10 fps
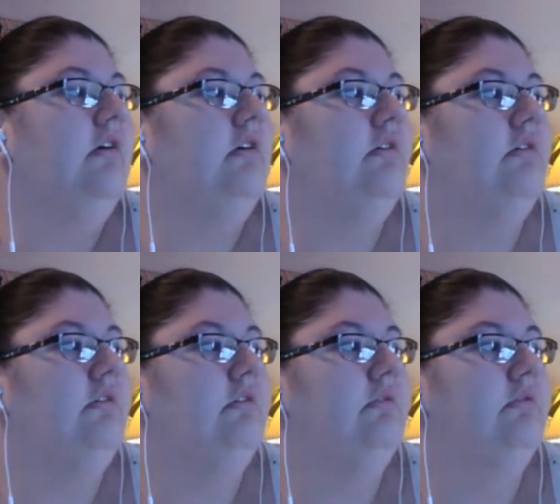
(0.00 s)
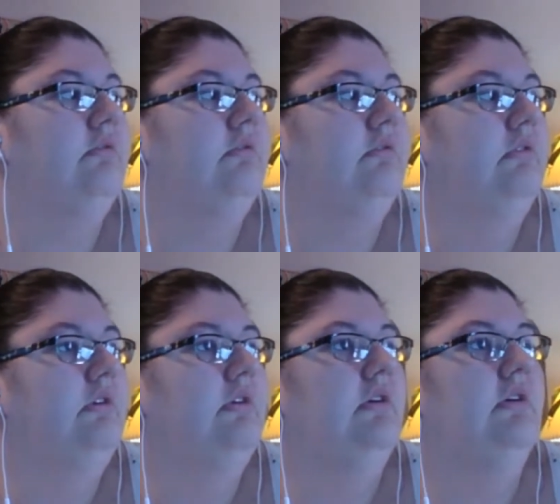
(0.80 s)
Oh,
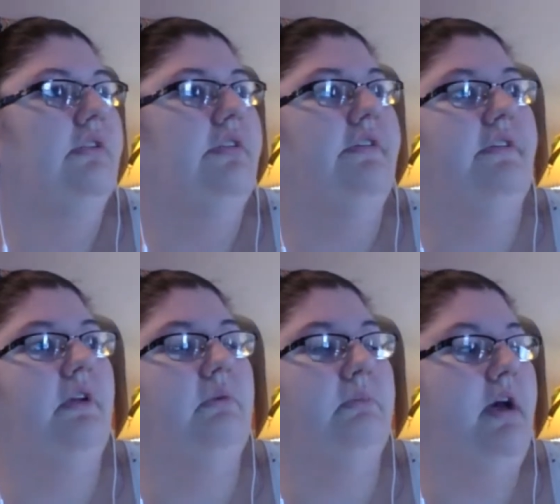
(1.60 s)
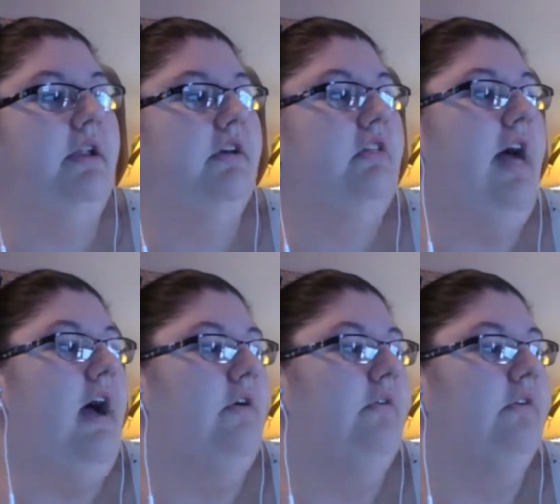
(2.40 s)
the sun went behind a
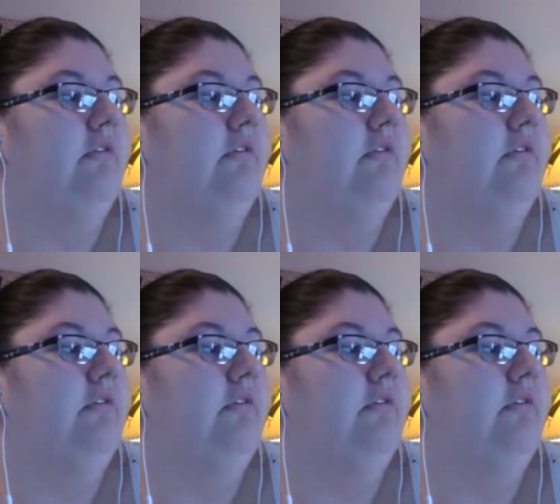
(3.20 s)
cloud.